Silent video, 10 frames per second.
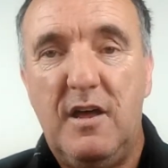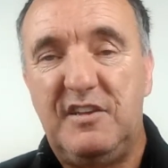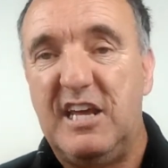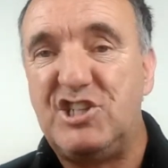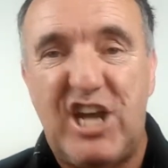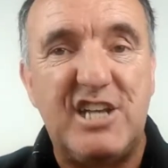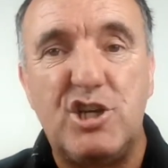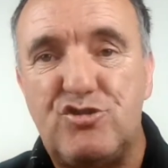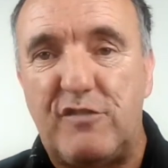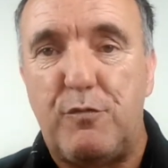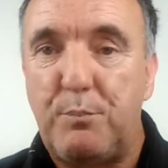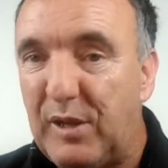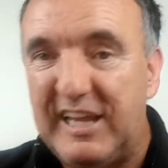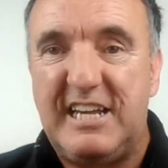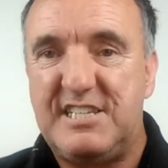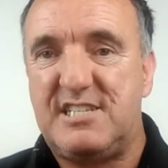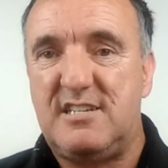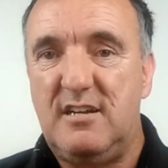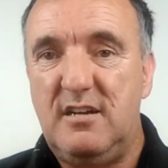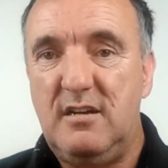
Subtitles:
The agenda-driven police